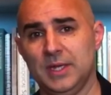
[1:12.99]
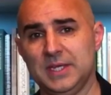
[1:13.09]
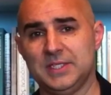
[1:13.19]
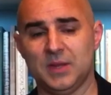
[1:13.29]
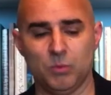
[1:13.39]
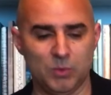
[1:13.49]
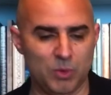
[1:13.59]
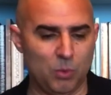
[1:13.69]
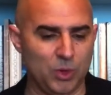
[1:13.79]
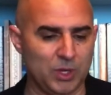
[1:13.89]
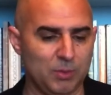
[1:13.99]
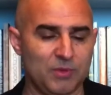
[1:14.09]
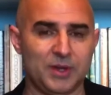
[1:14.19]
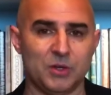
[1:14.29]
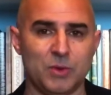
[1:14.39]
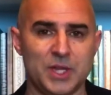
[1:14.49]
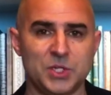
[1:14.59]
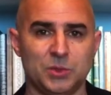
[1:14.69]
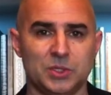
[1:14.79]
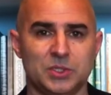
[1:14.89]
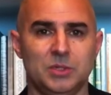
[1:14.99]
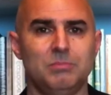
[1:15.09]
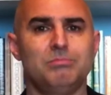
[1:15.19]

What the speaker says: is that when we're working with undergraduates,